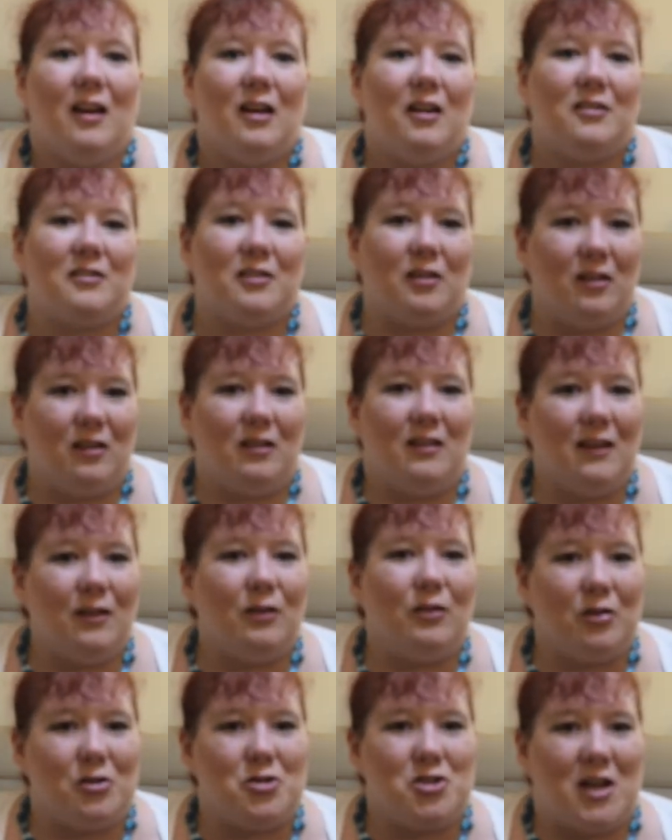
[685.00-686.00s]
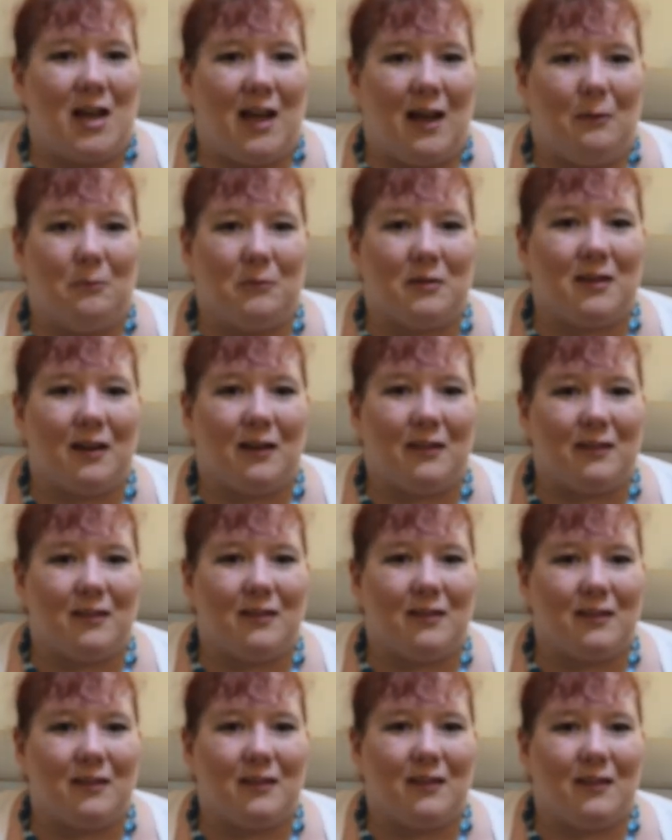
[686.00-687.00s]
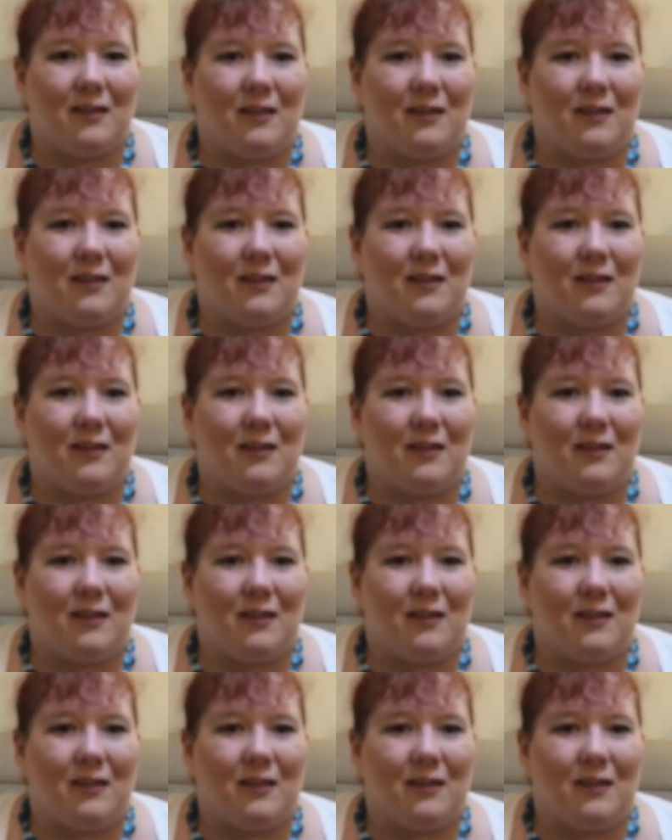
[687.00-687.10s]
So little James has